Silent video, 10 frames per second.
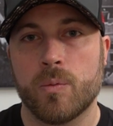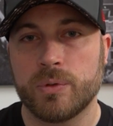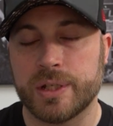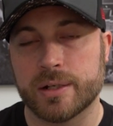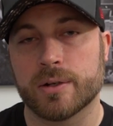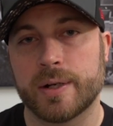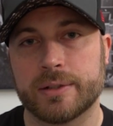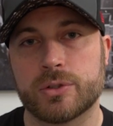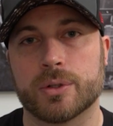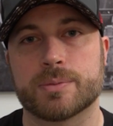gearing
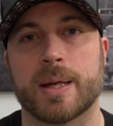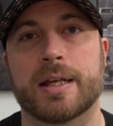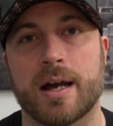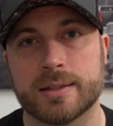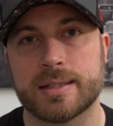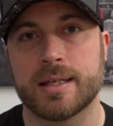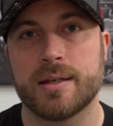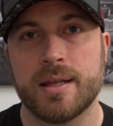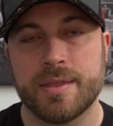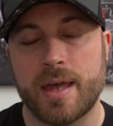towards my
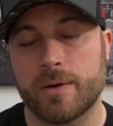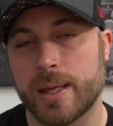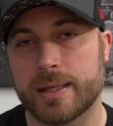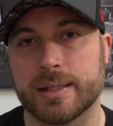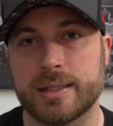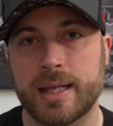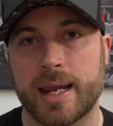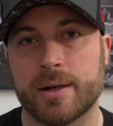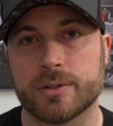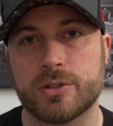content. That way I can
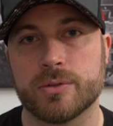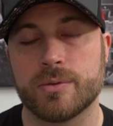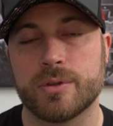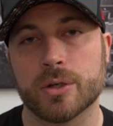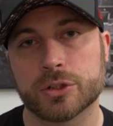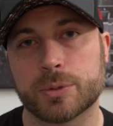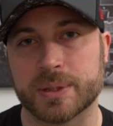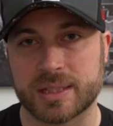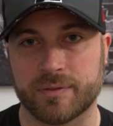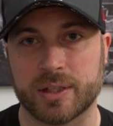cater to those
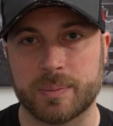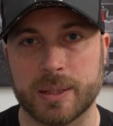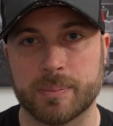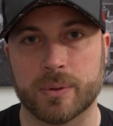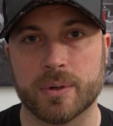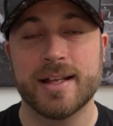specific people.